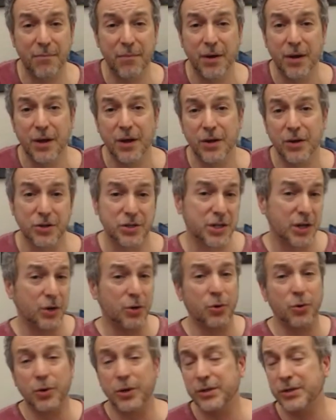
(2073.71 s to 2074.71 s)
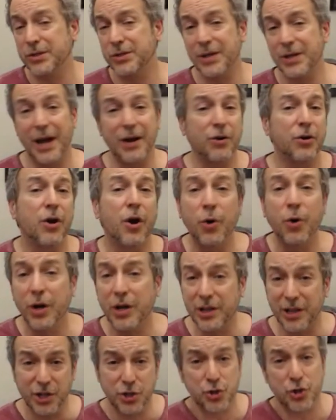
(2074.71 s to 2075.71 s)
because there was I don't know a
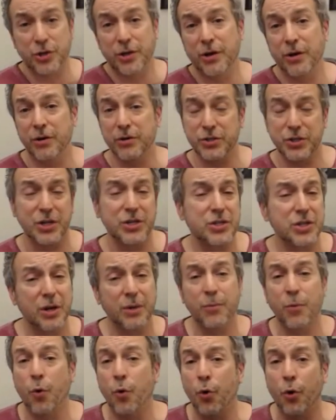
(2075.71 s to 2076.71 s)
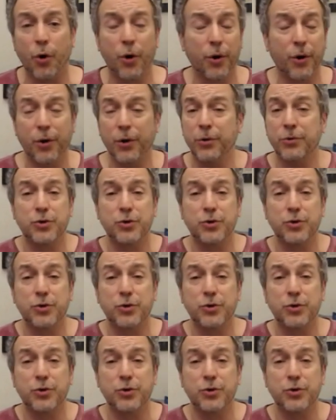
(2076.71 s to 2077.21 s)
glitch in their system or just